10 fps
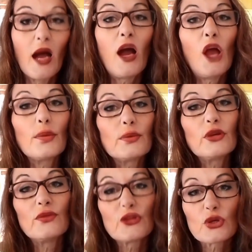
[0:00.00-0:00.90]
I hope
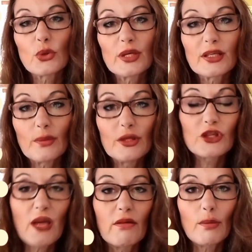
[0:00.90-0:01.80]
you've enjoyed me
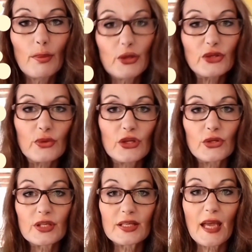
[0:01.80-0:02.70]
sharing my books with
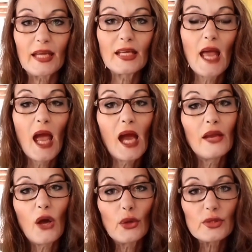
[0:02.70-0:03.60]
you today.
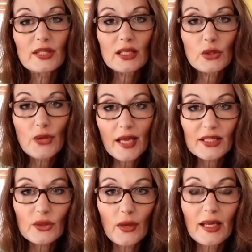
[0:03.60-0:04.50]
And I will see you
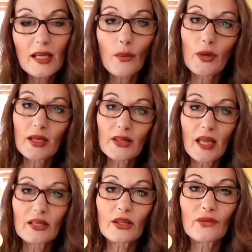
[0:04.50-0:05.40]
next week with
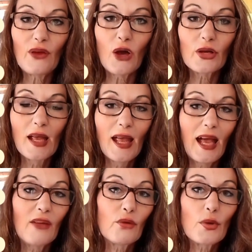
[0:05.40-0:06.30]
another vlog.
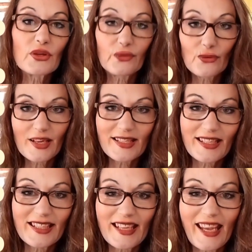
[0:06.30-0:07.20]
Have a wonderful rest
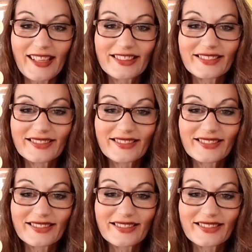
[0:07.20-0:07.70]
of the day.